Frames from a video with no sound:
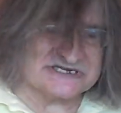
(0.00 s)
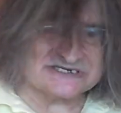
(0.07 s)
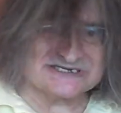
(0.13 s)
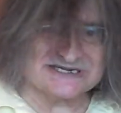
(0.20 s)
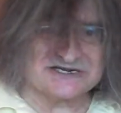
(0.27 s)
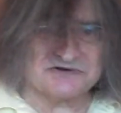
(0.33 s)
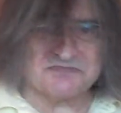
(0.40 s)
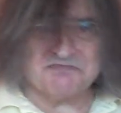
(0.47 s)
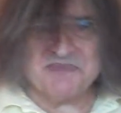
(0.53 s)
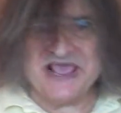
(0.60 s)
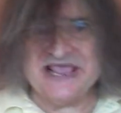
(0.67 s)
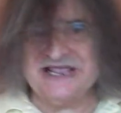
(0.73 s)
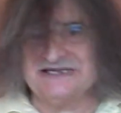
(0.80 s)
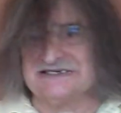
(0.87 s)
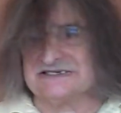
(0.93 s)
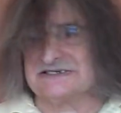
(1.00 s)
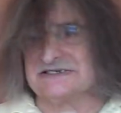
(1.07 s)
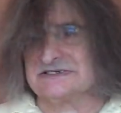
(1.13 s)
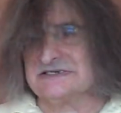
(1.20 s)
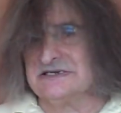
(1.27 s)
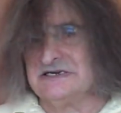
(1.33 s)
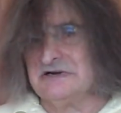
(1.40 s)
was 600
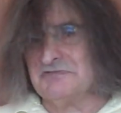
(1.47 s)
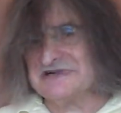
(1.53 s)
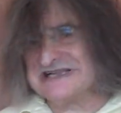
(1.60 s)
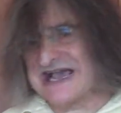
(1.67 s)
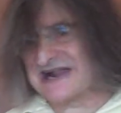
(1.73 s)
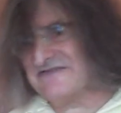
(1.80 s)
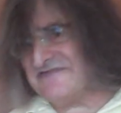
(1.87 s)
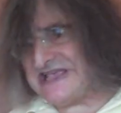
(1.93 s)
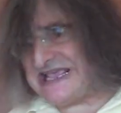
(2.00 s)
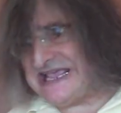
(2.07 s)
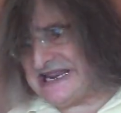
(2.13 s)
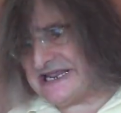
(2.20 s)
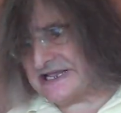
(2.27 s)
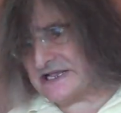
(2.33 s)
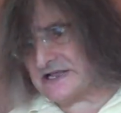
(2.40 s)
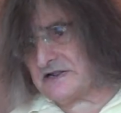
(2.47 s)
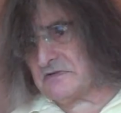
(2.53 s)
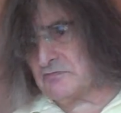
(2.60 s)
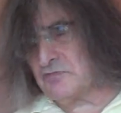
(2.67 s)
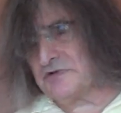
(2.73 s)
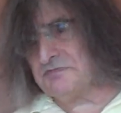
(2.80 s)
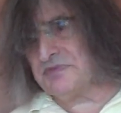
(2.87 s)
pages. What kind of idiot
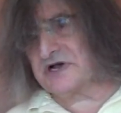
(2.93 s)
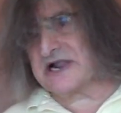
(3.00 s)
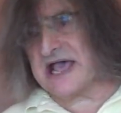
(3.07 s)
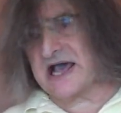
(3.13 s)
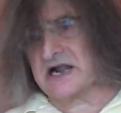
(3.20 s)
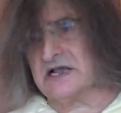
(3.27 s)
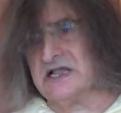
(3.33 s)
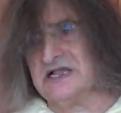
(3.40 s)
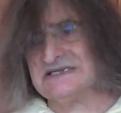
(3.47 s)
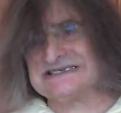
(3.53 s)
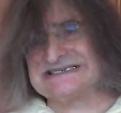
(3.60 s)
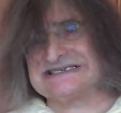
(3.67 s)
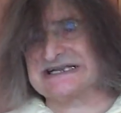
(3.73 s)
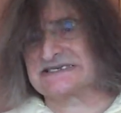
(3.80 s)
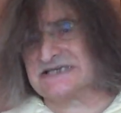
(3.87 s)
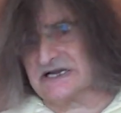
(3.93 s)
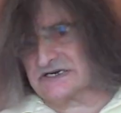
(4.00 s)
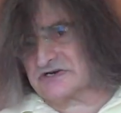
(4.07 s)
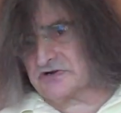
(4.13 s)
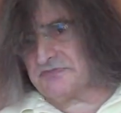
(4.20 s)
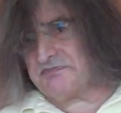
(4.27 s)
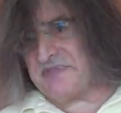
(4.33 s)
would put out a
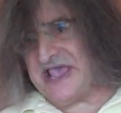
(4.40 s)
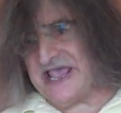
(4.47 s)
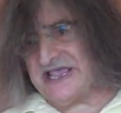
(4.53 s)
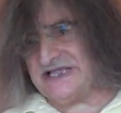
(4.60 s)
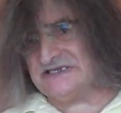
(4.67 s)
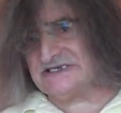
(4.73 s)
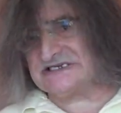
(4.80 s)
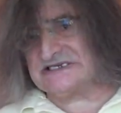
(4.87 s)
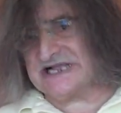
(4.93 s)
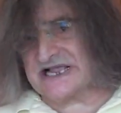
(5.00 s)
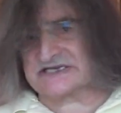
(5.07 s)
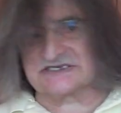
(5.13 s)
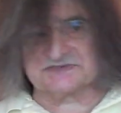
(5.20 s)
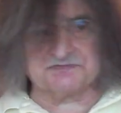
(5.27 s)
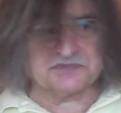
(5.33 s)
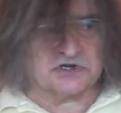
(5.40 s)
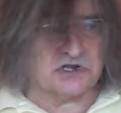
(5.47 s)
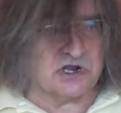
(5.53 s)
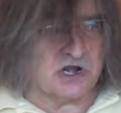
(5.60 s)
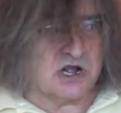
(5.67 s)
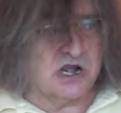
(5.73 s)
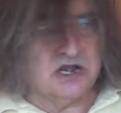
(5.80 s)
600-page
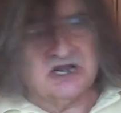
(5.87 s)
textbook